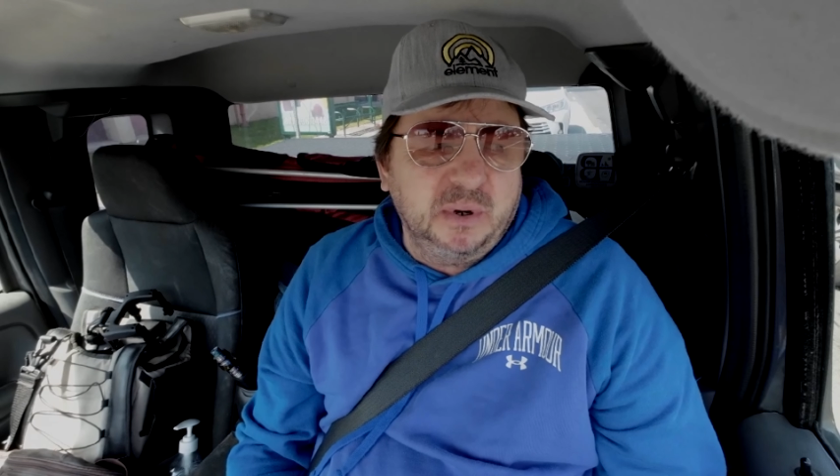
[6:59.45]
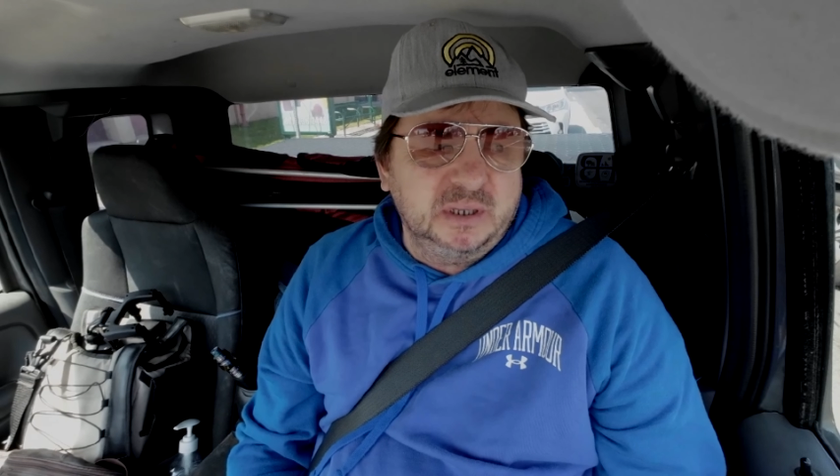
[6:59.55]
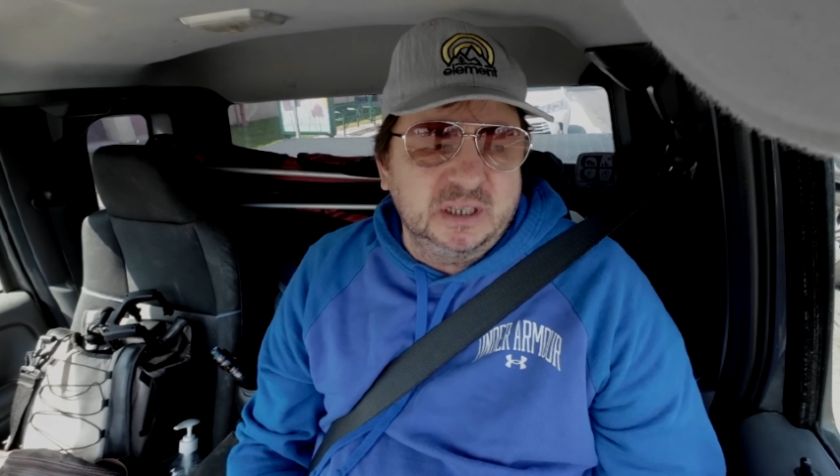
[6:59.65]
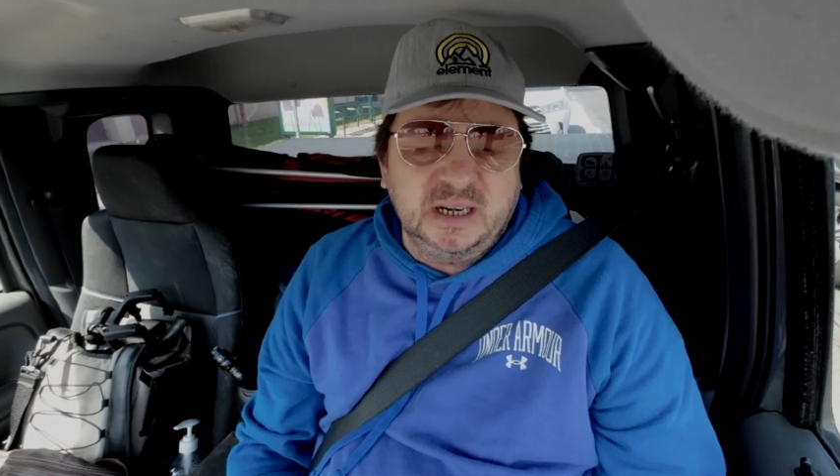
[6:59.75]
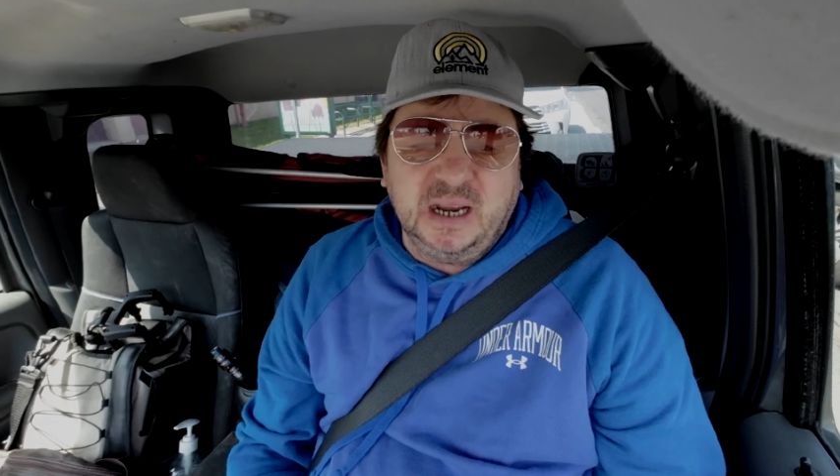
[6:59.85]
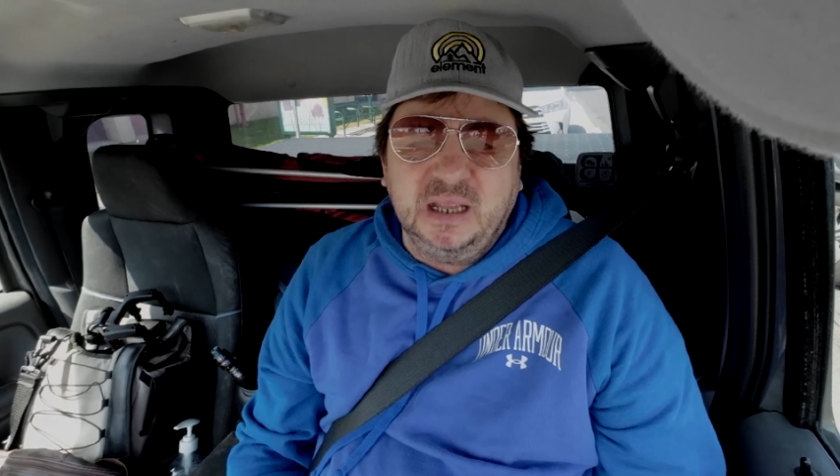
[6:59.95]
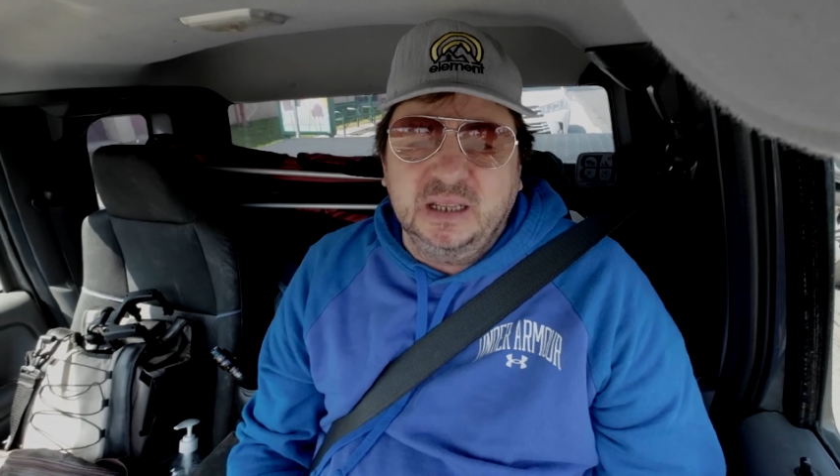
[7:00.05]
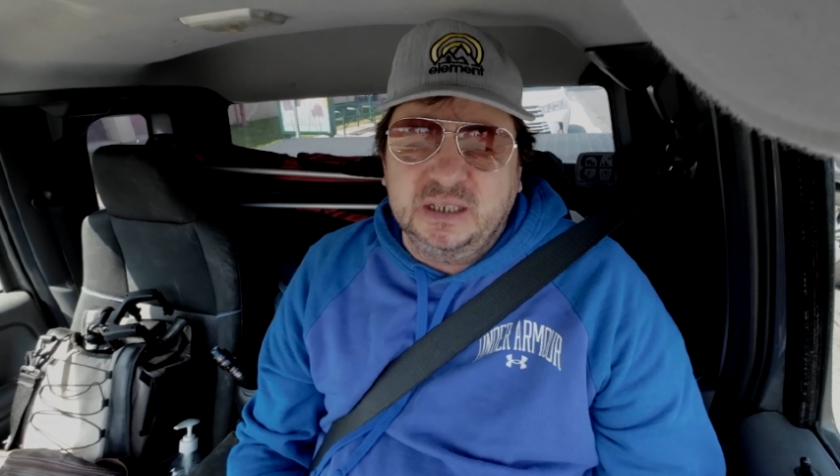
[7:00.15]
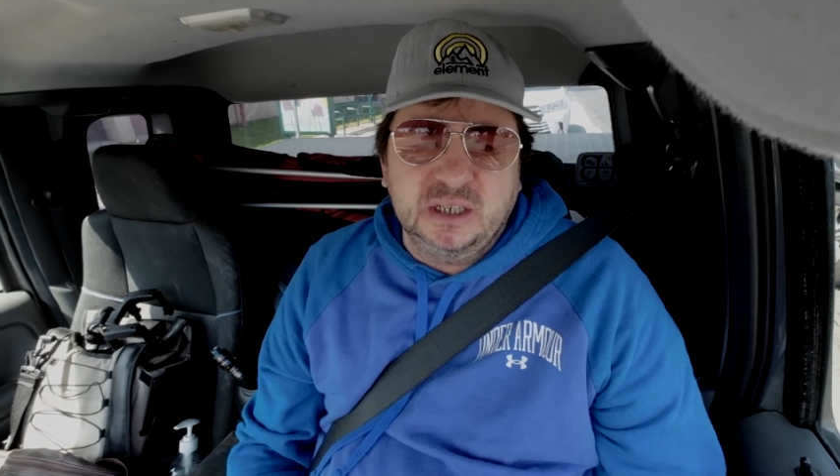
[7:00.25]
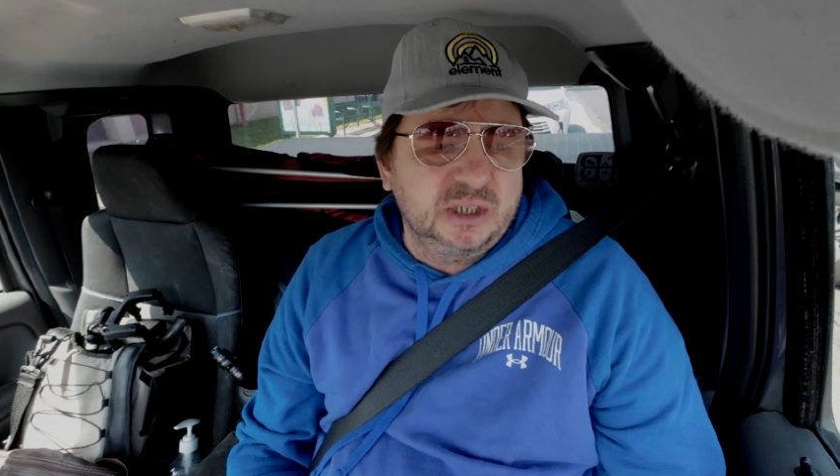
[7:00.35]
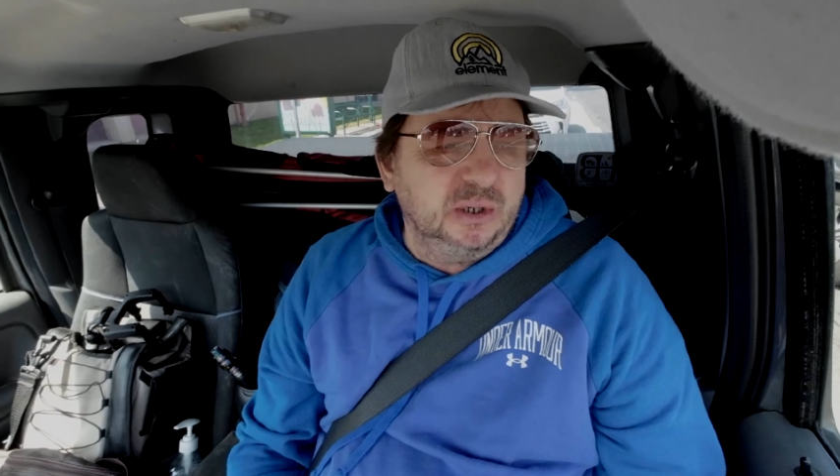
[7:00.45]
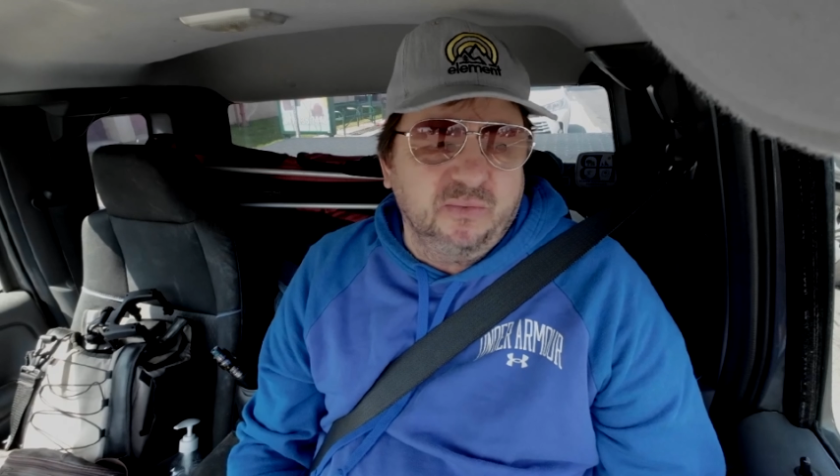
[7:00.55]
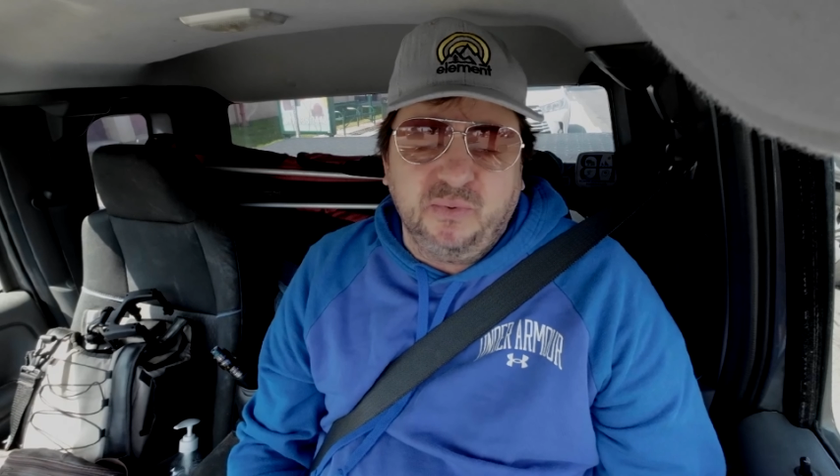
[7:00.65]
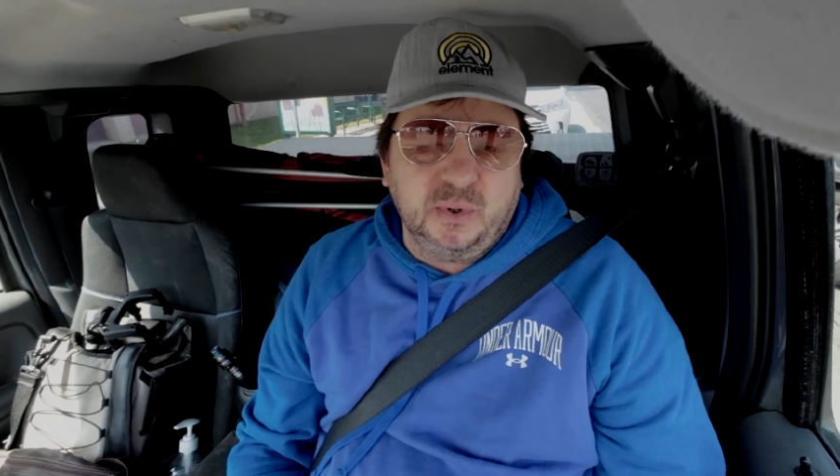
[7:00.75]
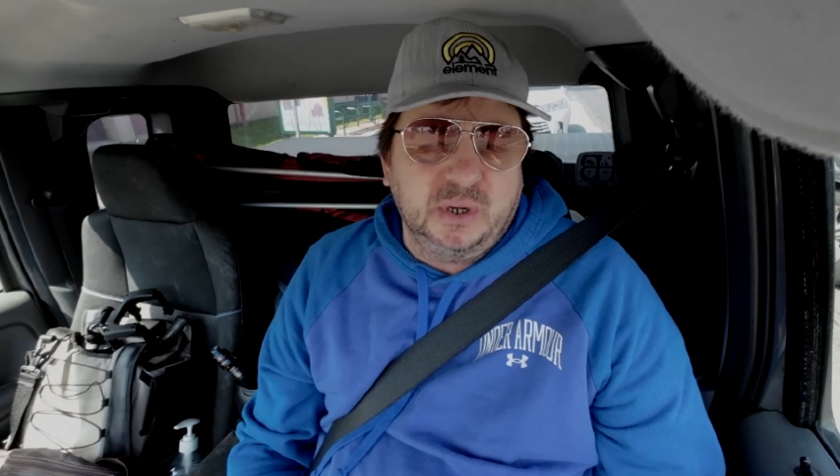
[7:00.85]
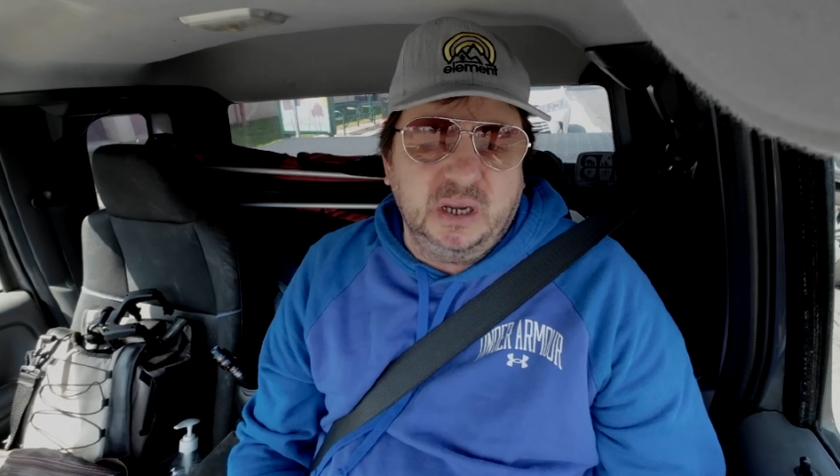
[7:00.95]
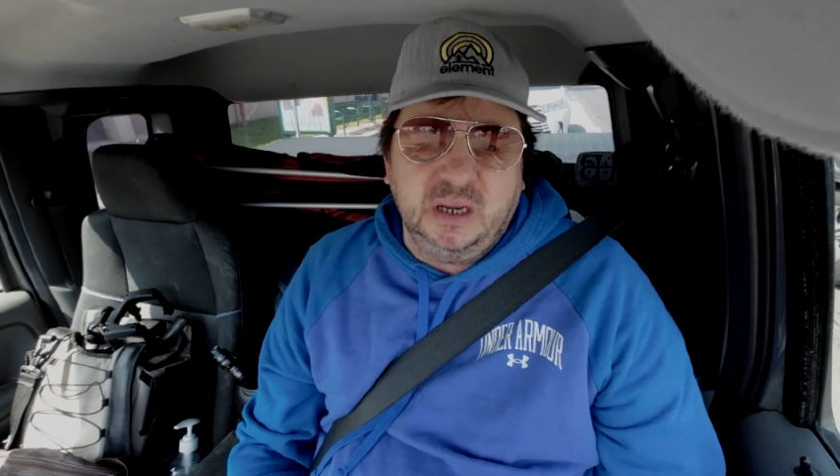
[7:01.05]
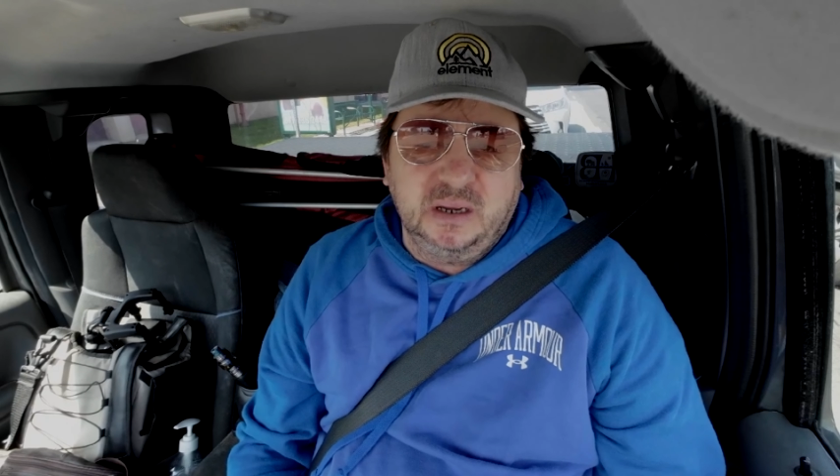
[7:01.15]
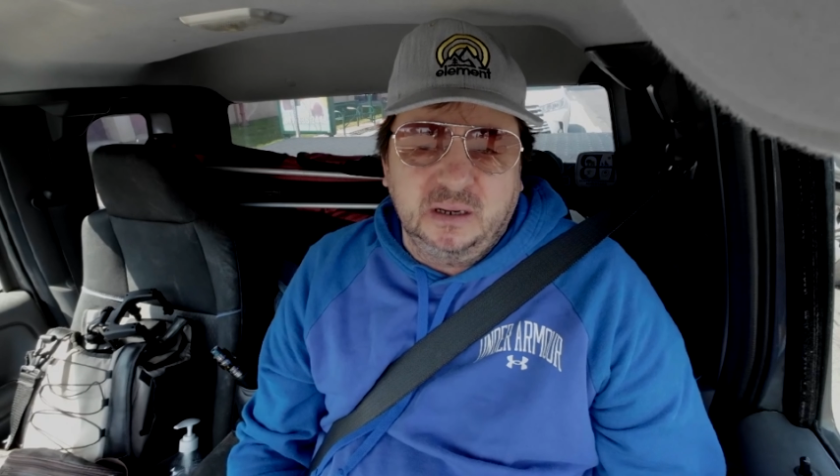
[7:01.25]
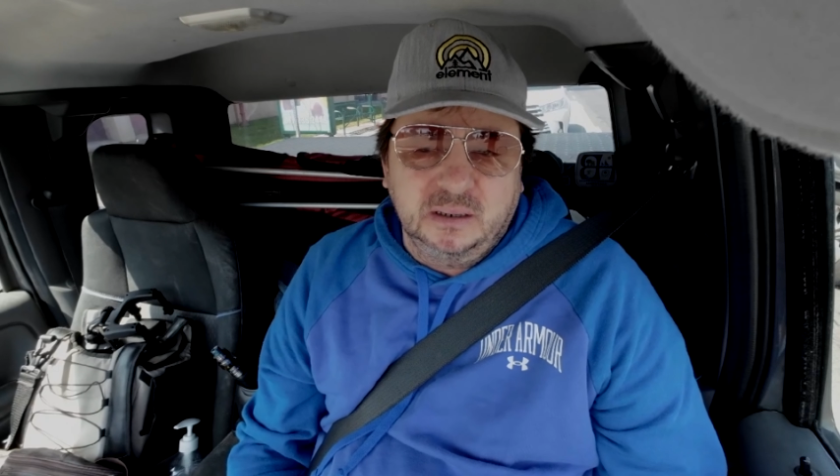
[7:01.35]
but in reality it's not
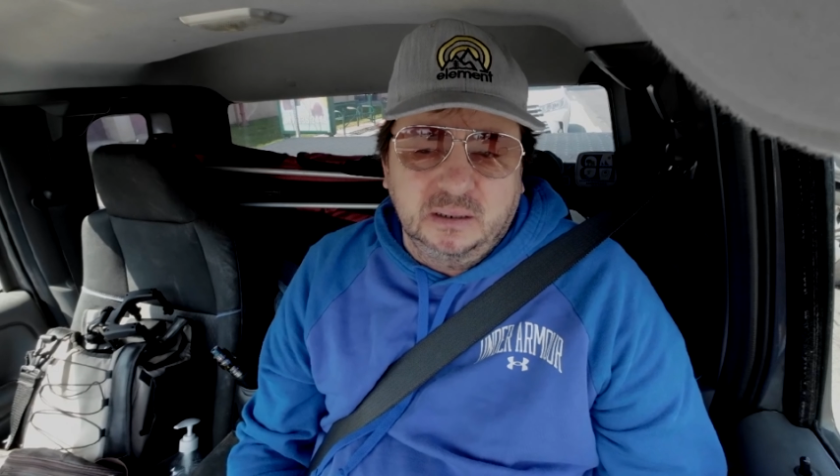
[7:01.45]
4K.